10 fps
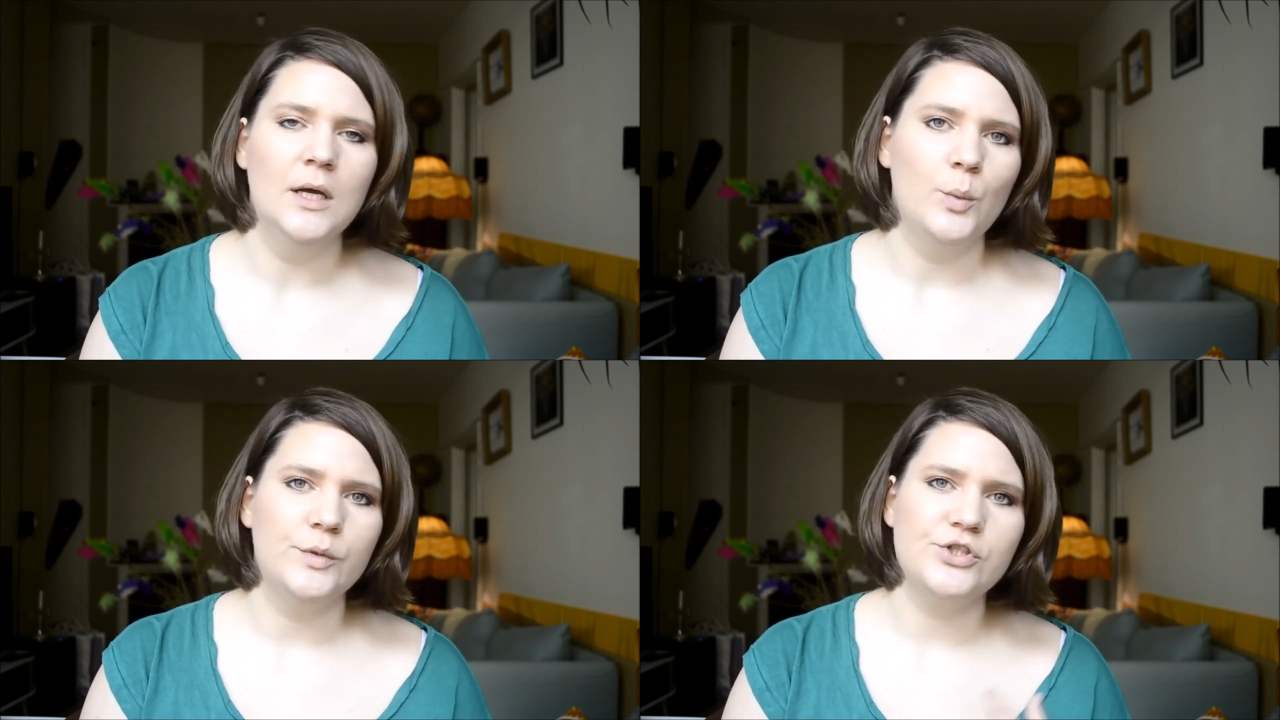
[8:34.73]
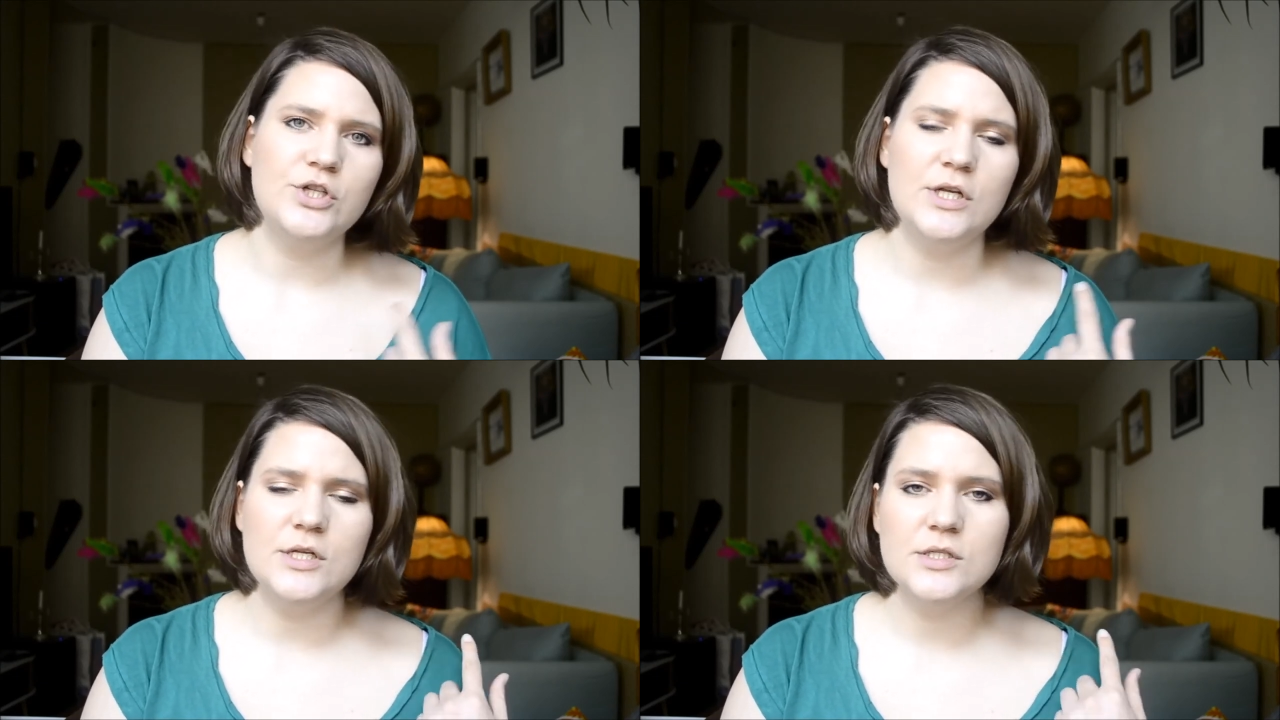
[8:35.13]
with
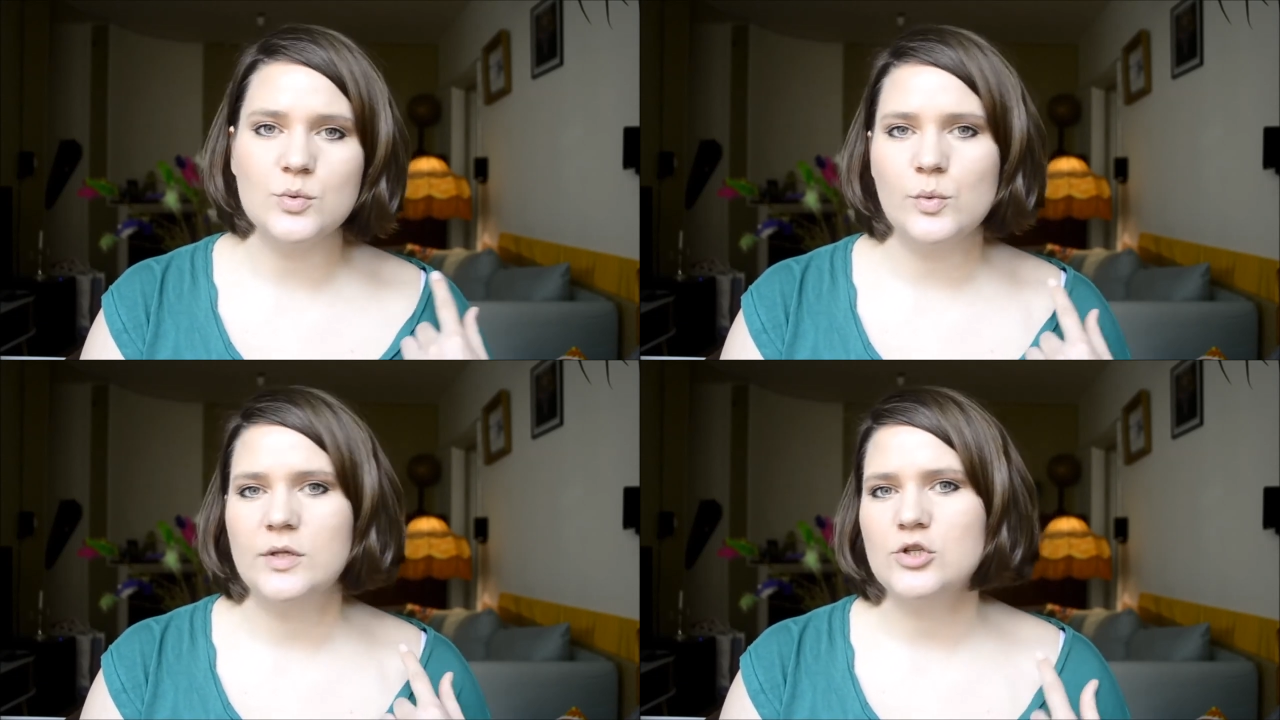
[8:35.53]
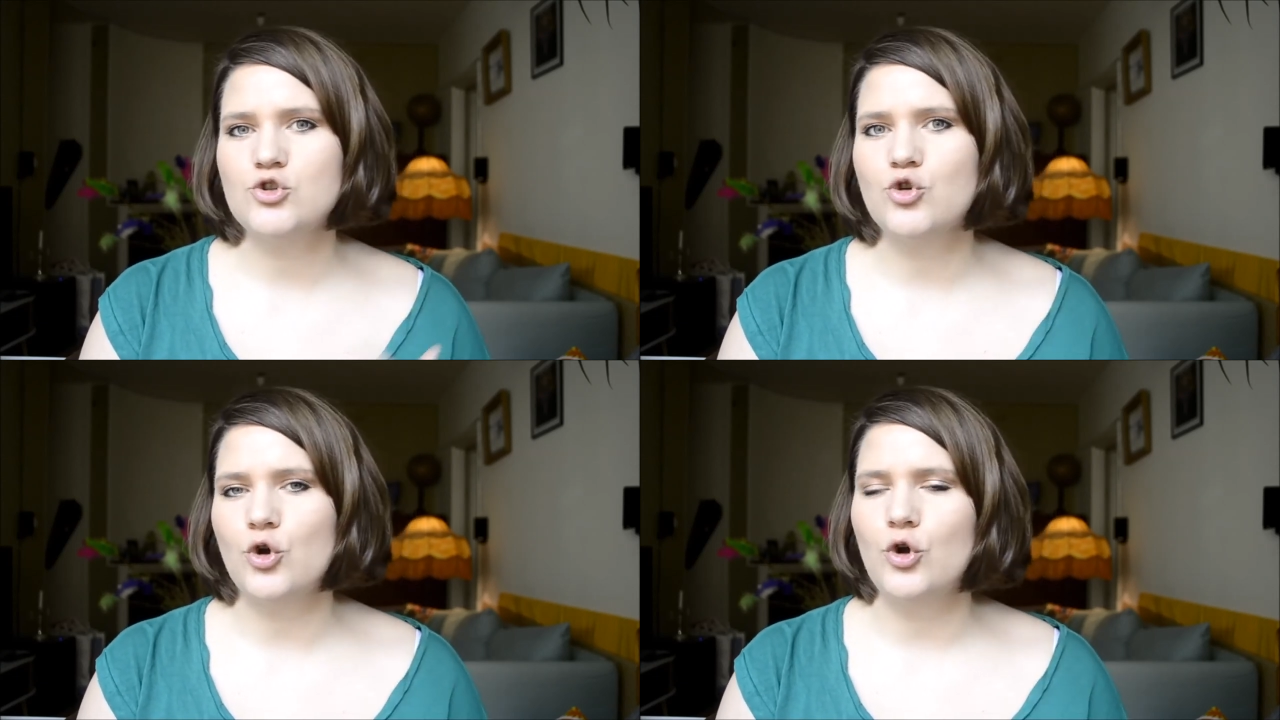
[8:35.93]
jeans, with a
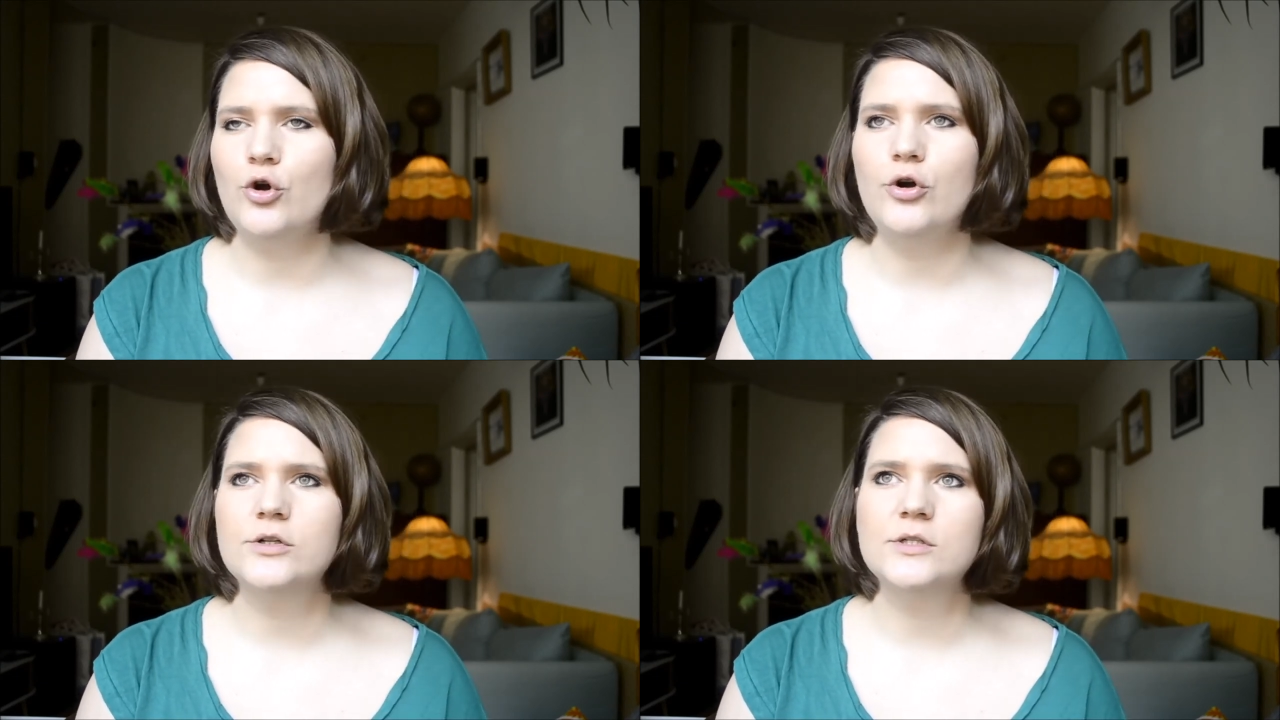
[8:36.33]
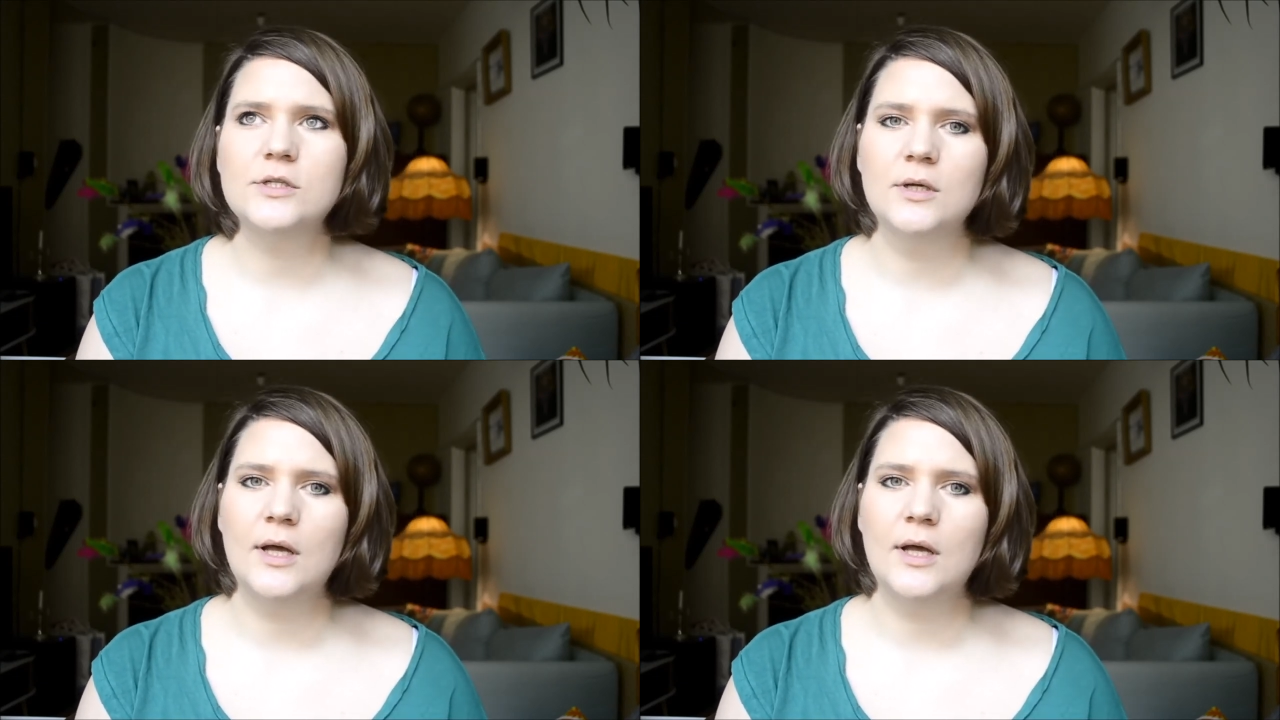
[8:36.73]
skirt.